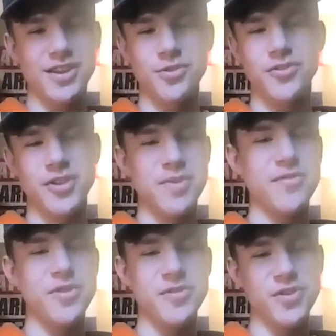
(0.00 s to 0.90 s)
and it was like my
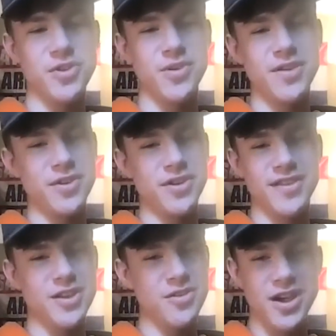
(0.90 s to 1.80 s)
first video ever because
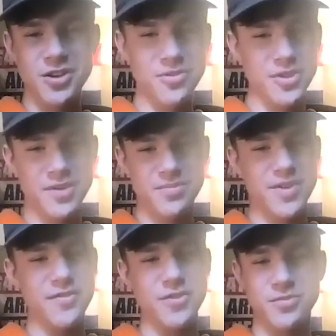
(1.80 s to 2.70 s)
I don't really
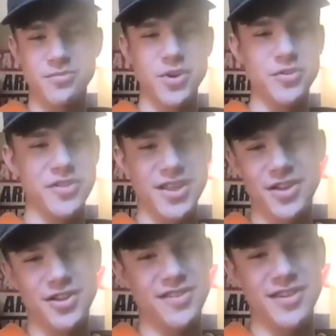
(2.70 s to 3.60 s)
ever post
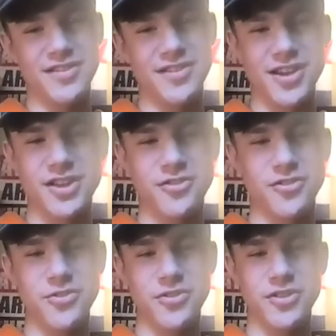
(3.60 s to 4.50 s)
anything on TikTok. I
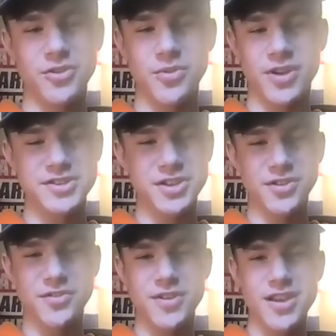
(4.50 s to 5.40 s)
just use it to watch stuff.